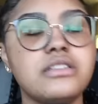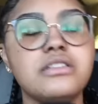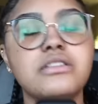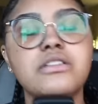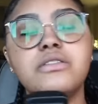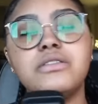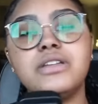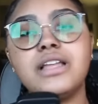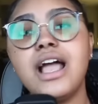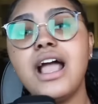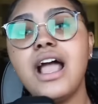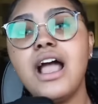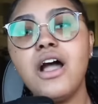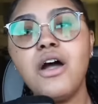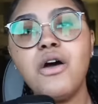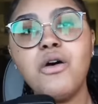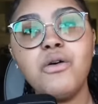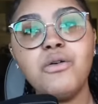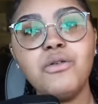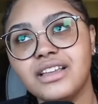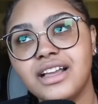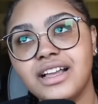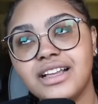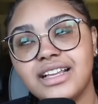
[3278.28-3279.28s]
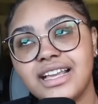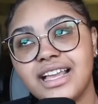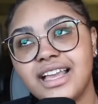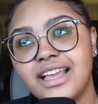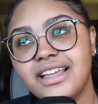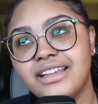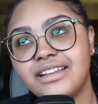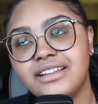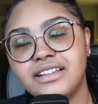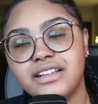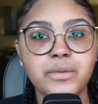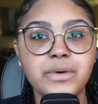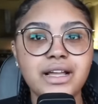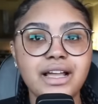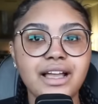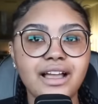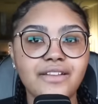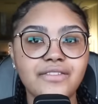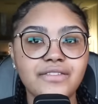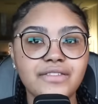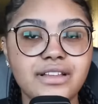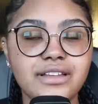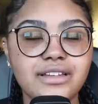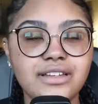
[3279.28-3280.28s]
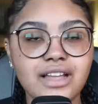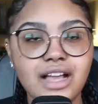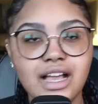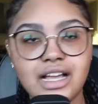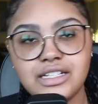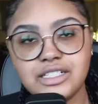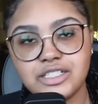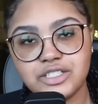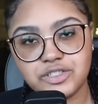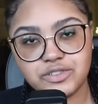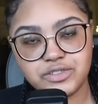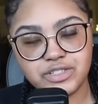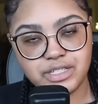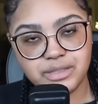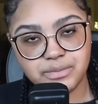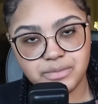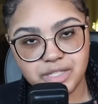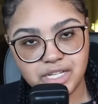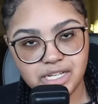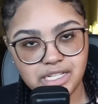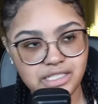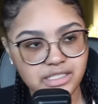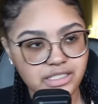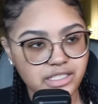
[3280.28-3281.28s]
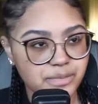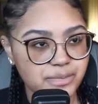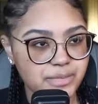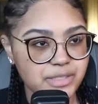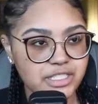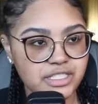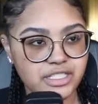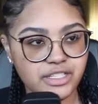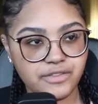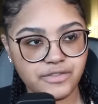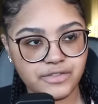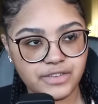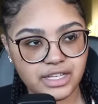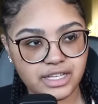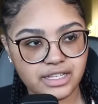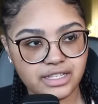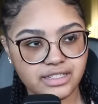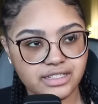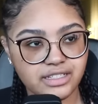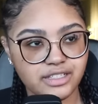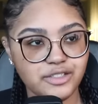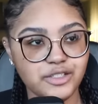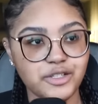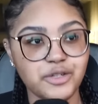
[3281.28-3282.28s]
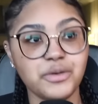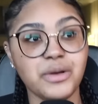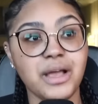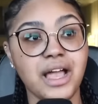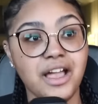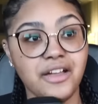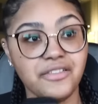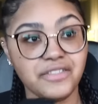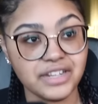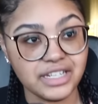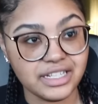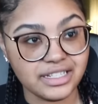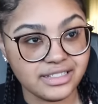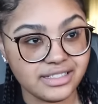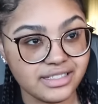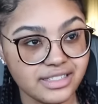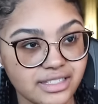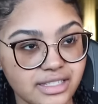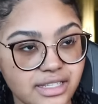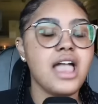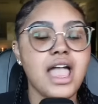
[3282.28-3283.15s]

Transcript: So now, again, we have nondescript, non-specific new evidence,